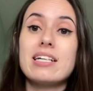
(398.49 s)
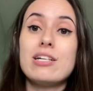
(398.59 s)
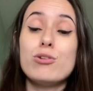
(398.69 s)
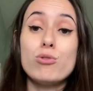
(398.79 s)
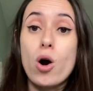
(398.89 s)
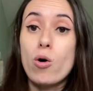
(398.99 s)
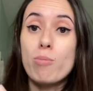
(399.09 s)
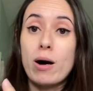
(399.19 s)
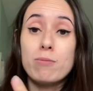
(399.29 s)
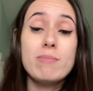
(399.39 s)
you go
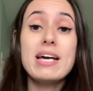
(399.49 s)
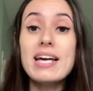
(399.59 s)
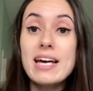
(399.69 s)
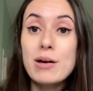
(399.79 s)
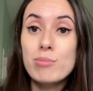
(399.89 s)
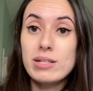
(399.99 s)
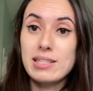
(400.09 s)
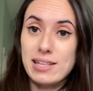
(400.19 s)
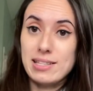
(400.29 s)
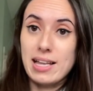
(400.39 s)
about making a bin
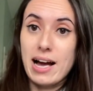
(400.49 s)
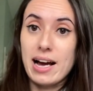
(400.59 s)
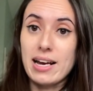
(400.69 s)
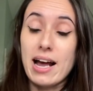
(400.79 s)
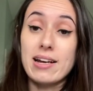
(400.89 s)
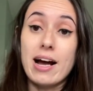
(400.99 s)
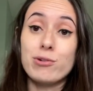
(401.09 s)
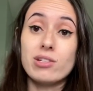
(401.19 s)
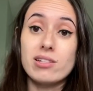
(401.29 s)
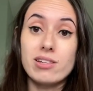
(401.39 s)
like that and how
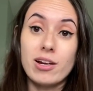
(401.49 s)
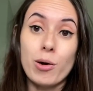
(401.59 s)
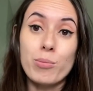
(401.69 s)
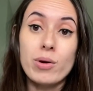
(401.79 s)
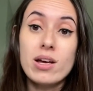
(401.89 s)
to set up